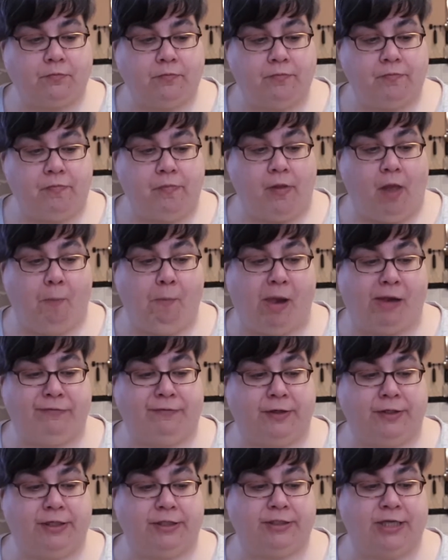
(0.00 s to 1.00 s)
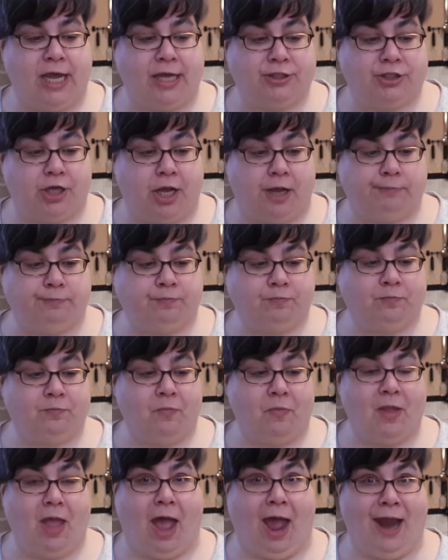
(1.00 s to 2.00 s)
my friend Natasha,
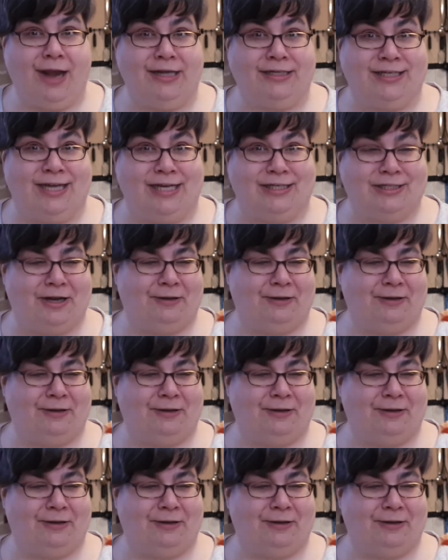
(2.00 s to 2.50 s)
hi Natasha,